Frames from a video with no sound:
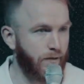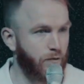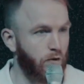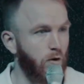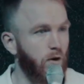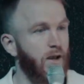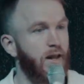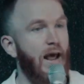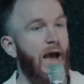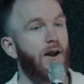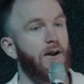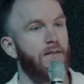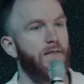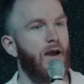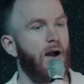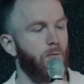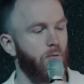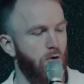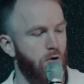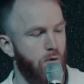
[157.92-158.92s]
took it out in
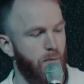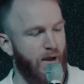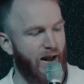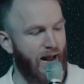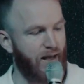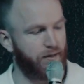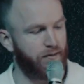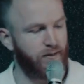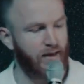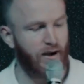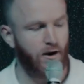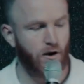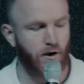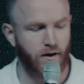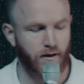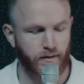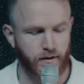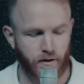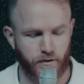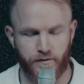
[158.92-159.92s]
that room and I set it
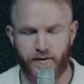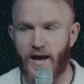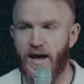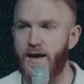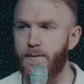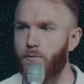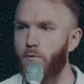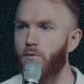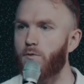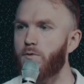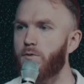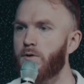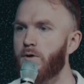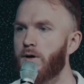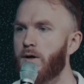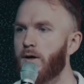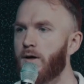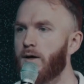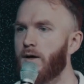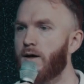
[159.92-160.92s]
on a little table
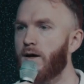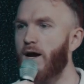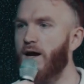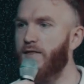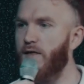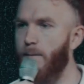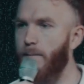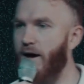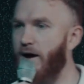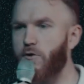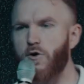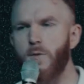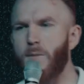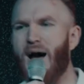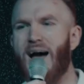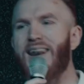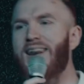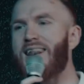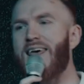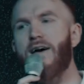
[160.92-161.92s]
in that back room.
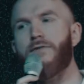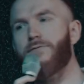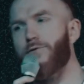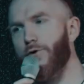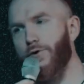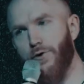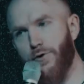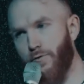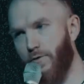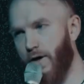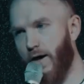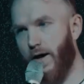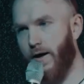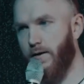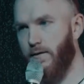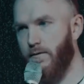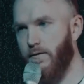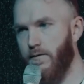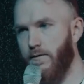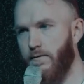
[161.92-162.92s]
I never do that.
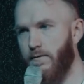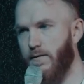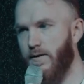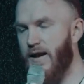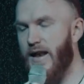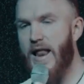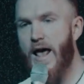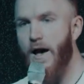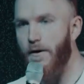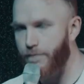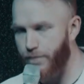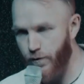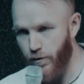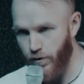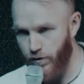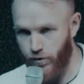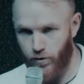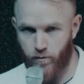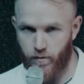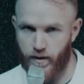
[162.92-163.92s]

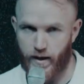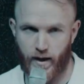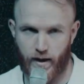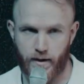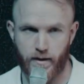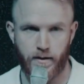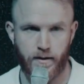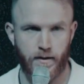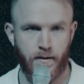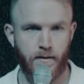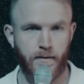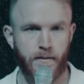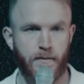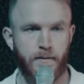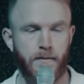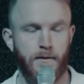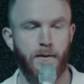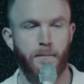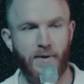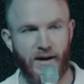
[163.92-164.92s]
Never do that.
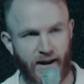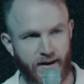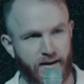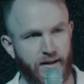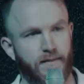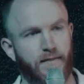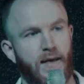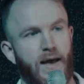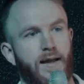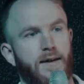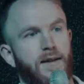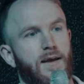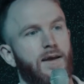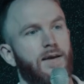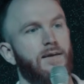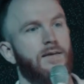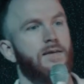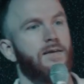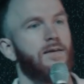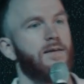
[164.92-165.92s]
But I did that day.
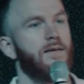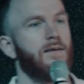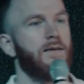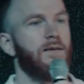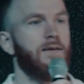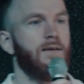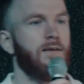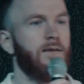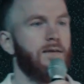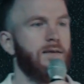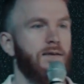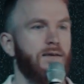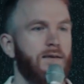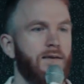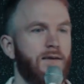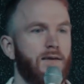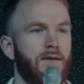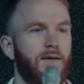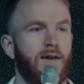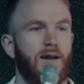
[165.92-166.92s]

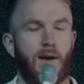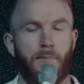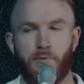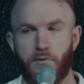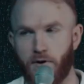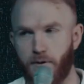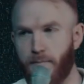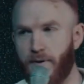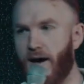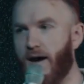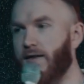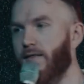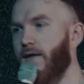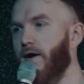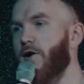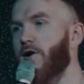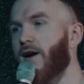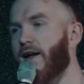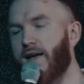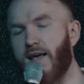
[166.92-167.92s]
I put it back
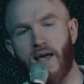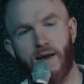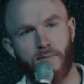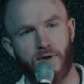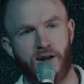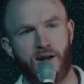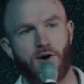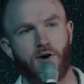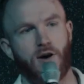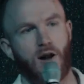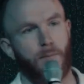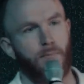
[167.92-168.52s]
there and I came in here and I